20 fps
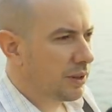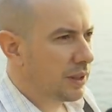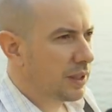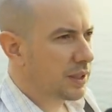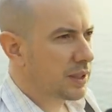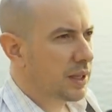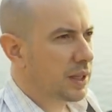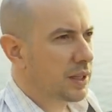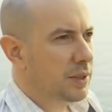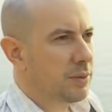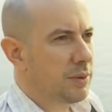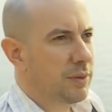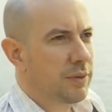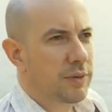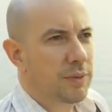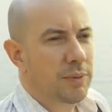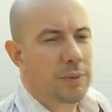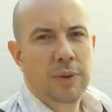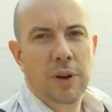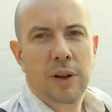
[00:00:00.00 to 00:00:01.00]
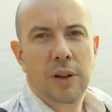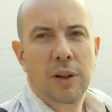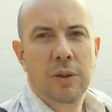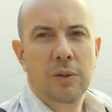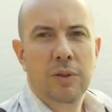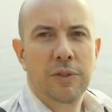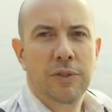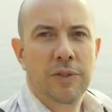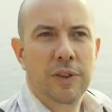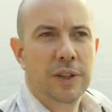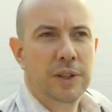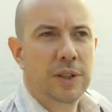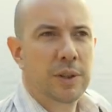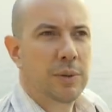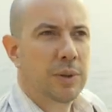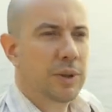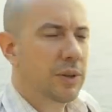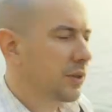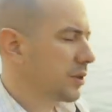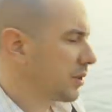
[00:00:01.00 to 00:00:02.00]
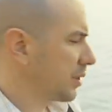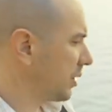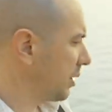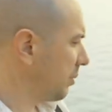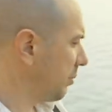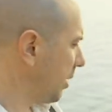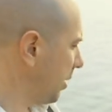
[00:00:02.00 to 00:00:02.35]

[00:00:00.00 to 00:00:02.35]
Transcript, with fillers: it's nice we've got a local fixer with us at the